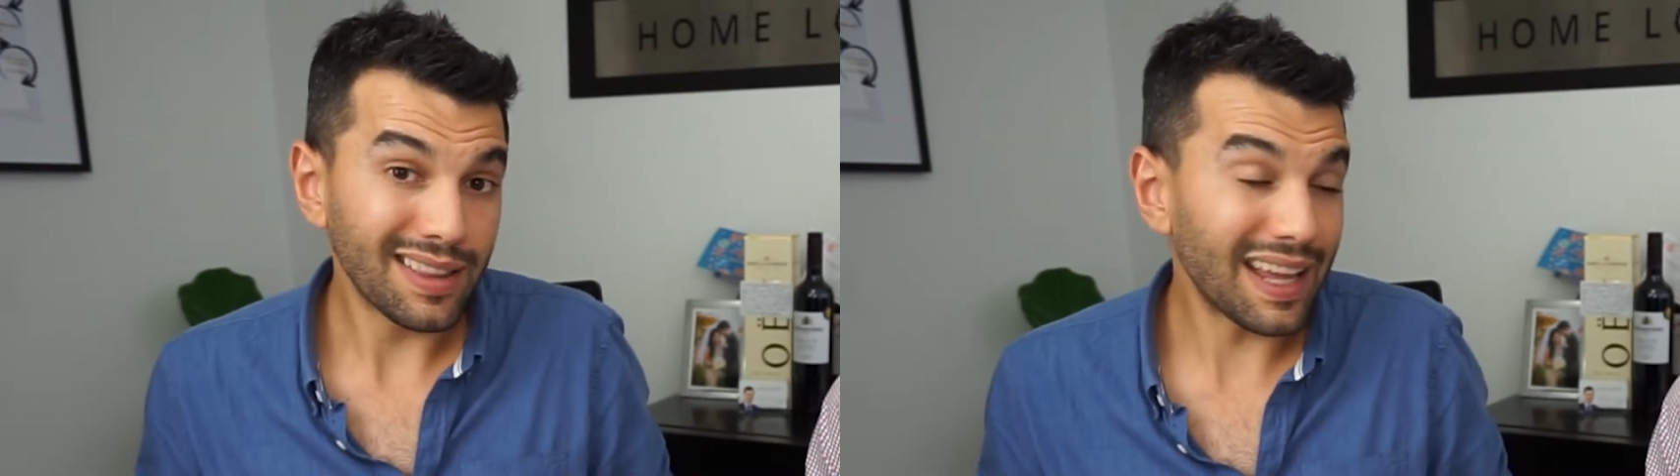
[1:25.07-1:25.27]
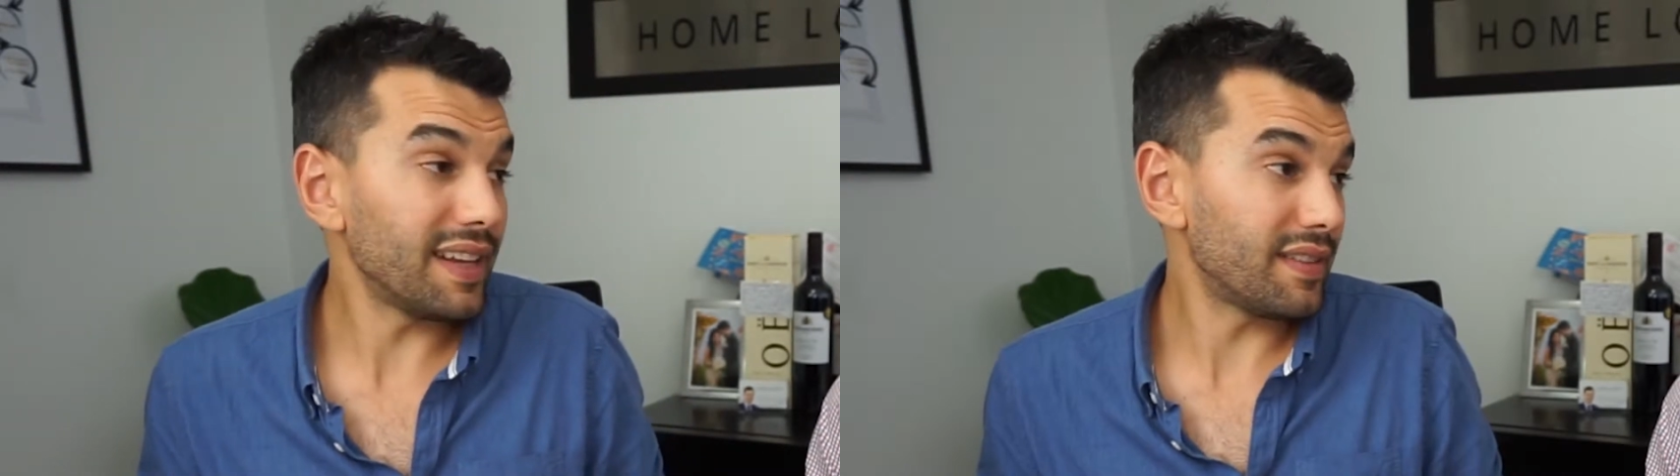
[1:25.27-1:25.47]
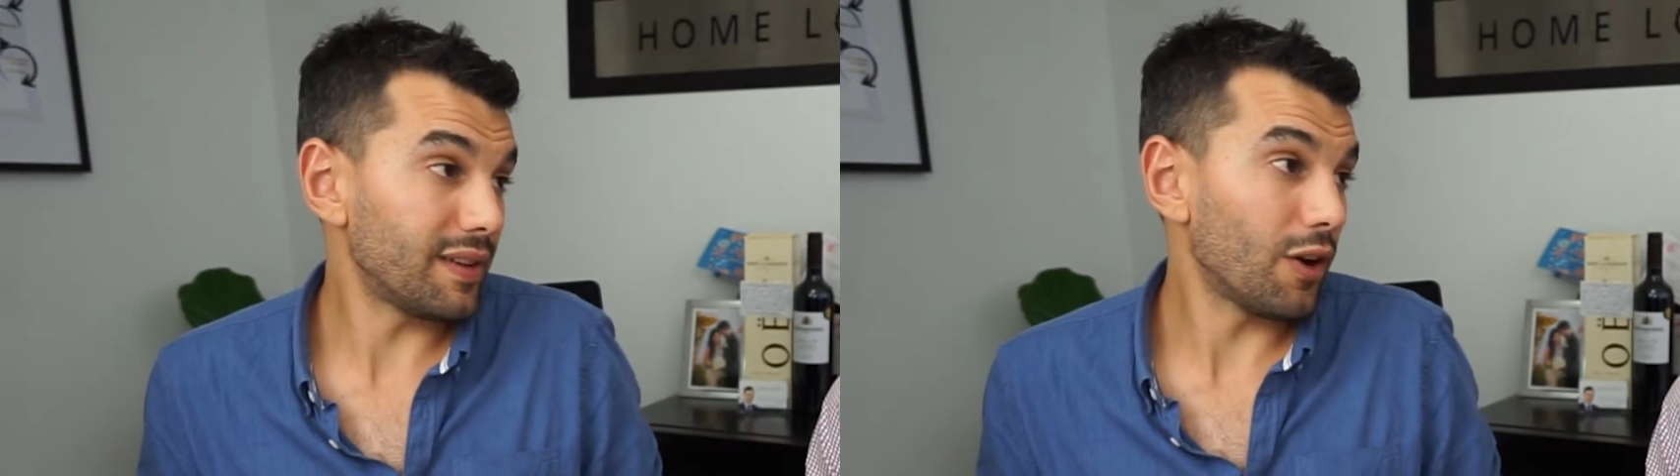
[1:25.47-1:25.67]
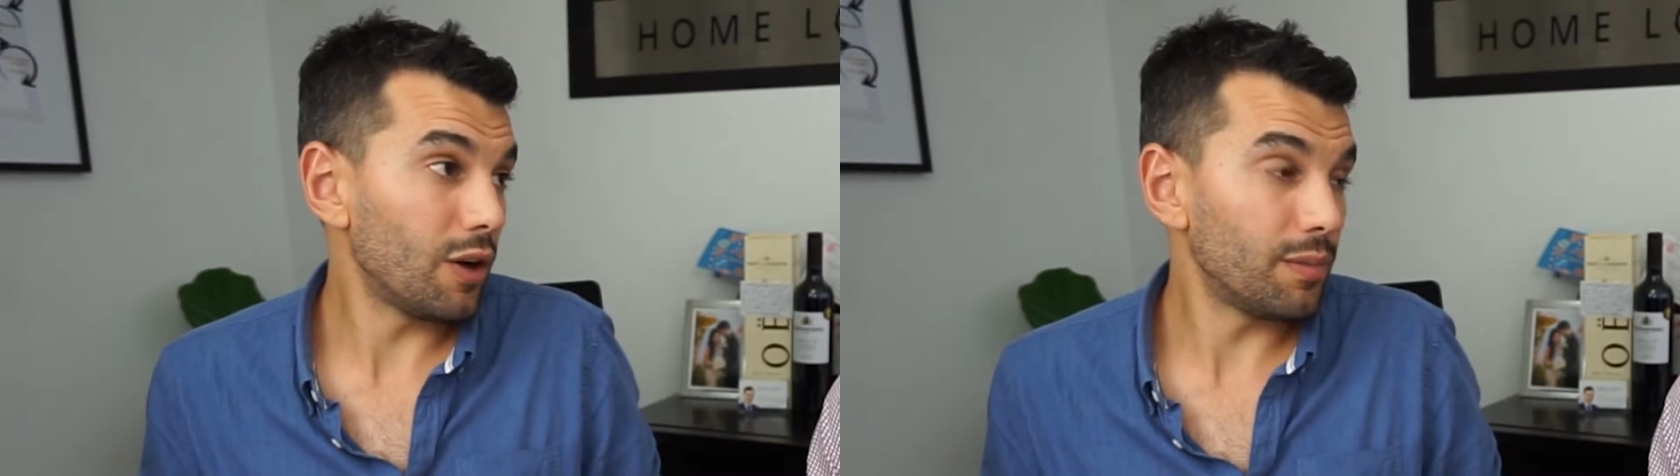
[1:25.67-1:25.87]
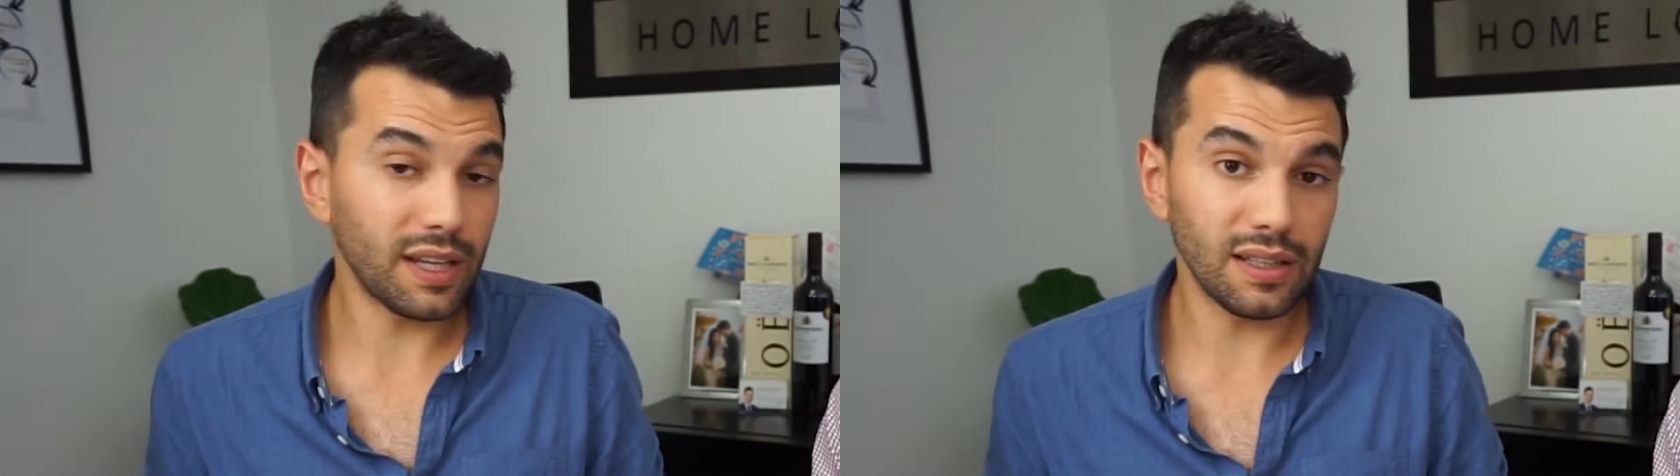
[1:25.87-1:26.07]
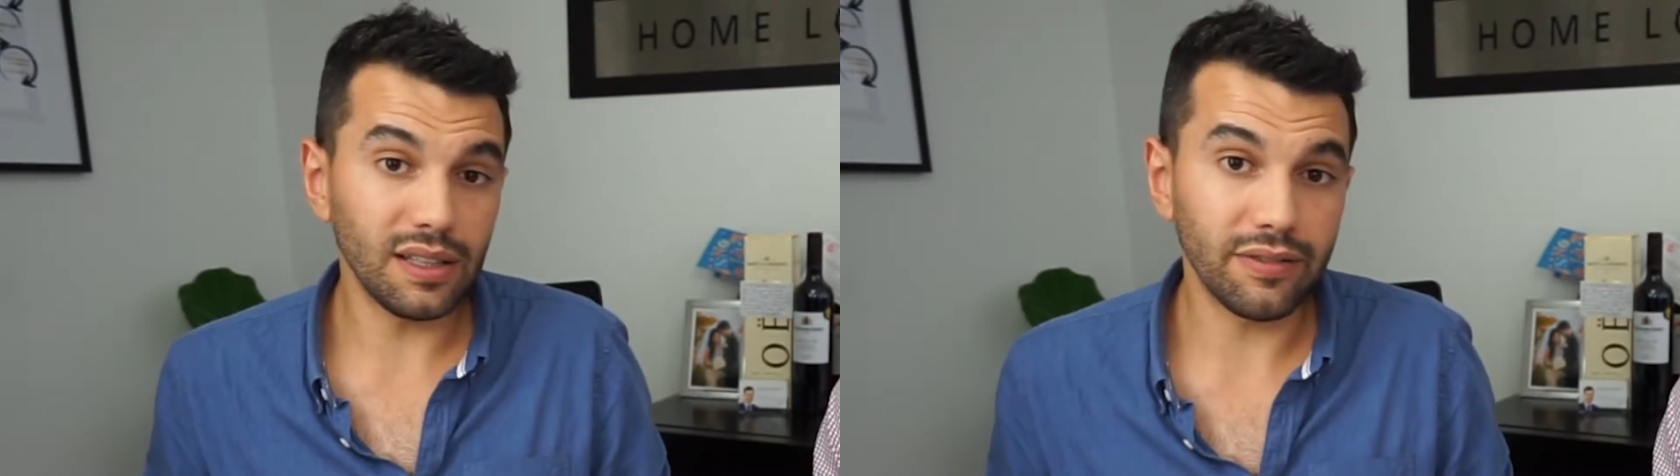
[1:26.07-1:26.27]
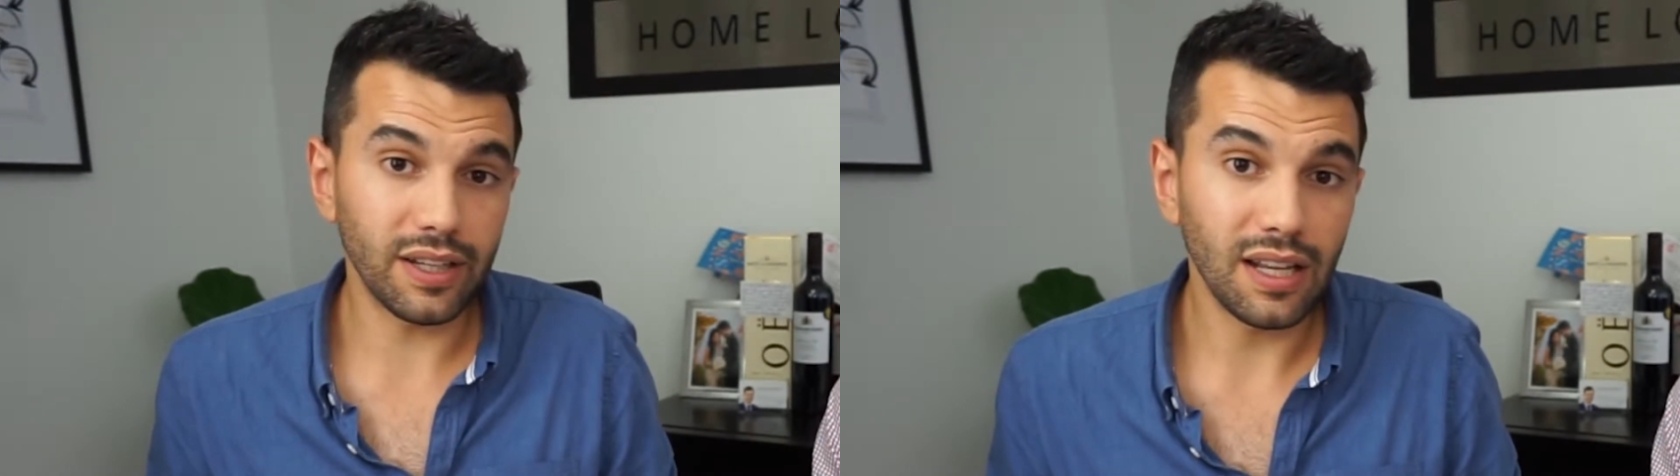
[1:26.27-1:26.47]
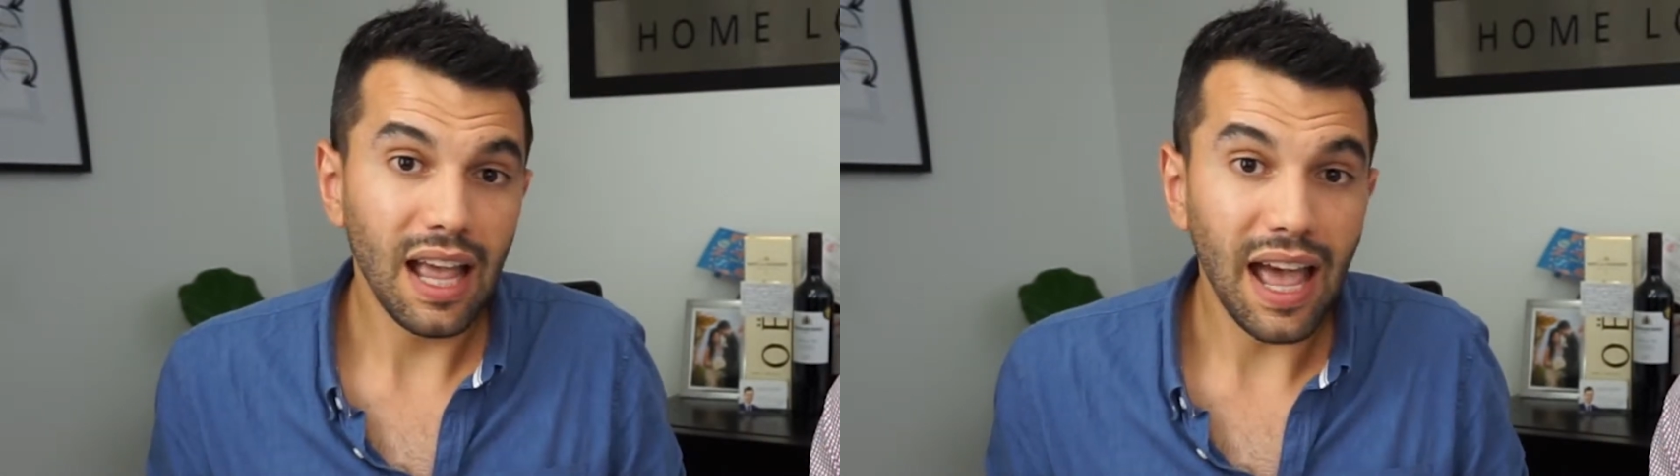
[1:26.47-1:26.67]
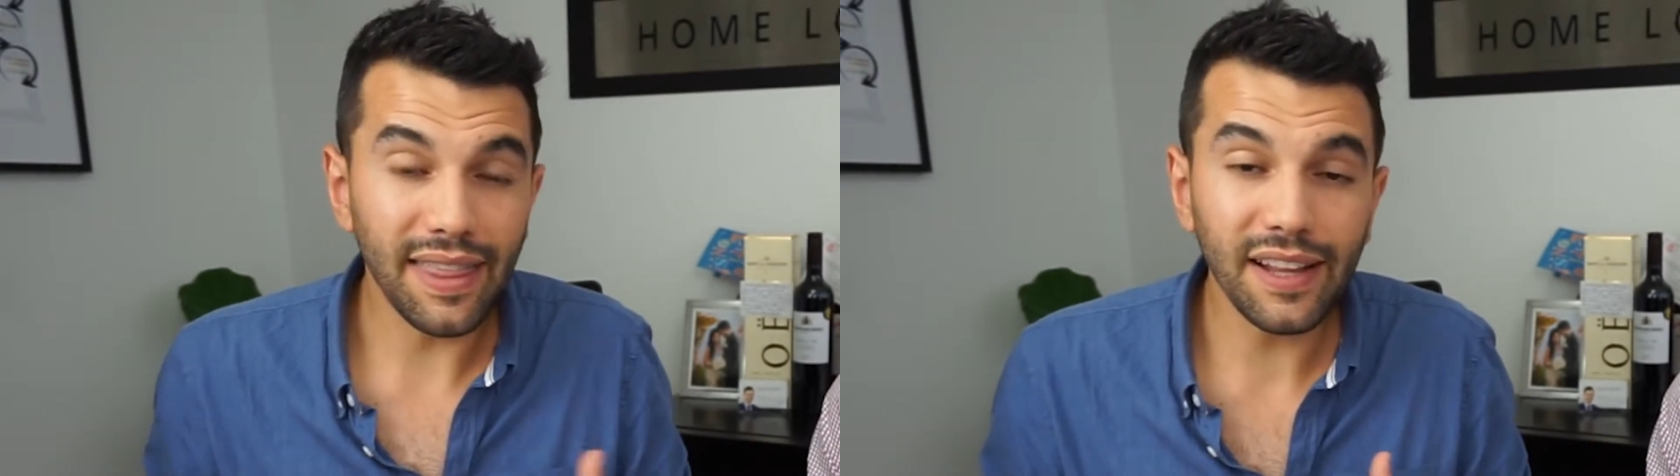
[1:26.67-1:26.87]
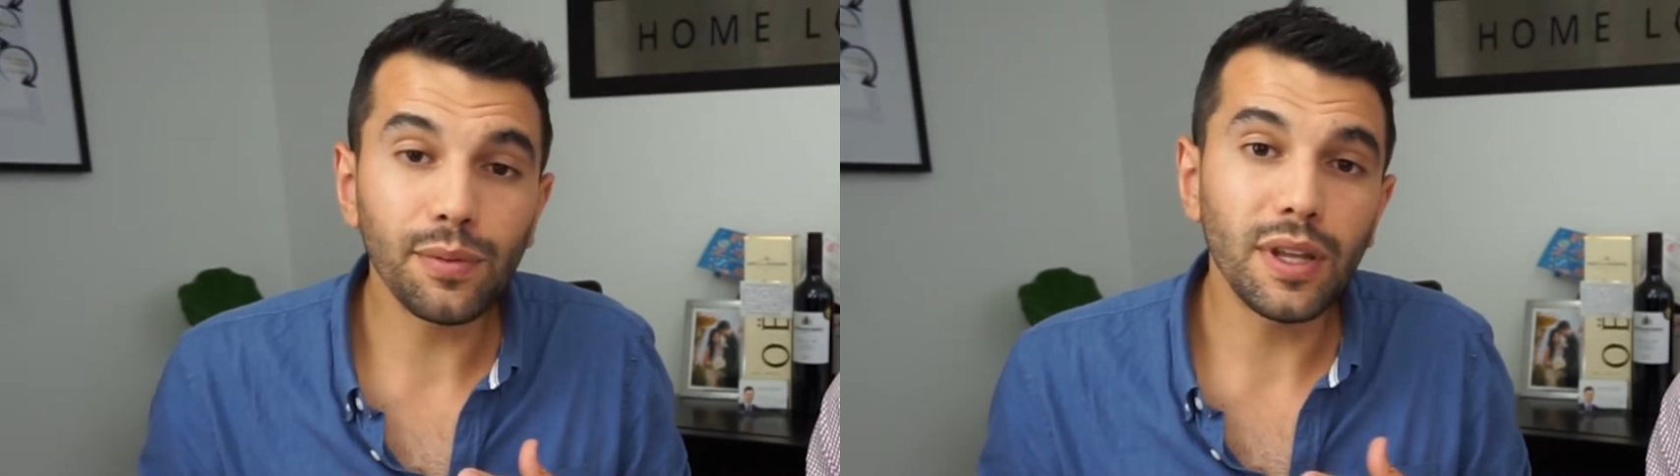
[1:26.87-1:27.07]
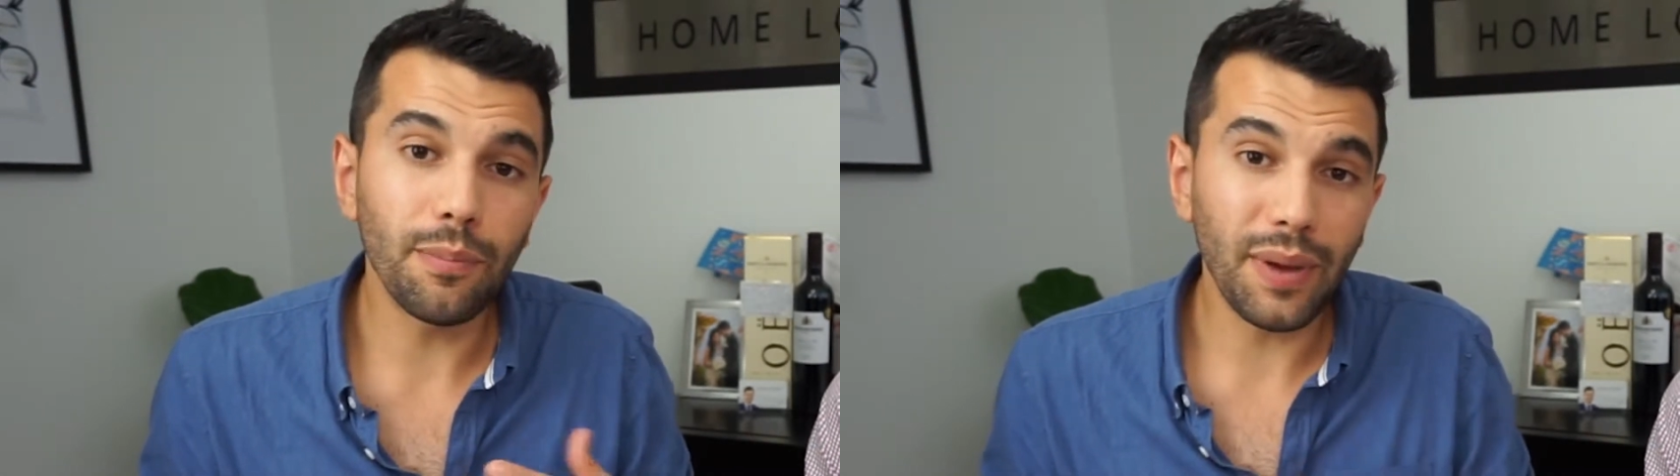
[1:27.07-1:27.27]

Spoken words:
that isn't a home that you live in. And that's where the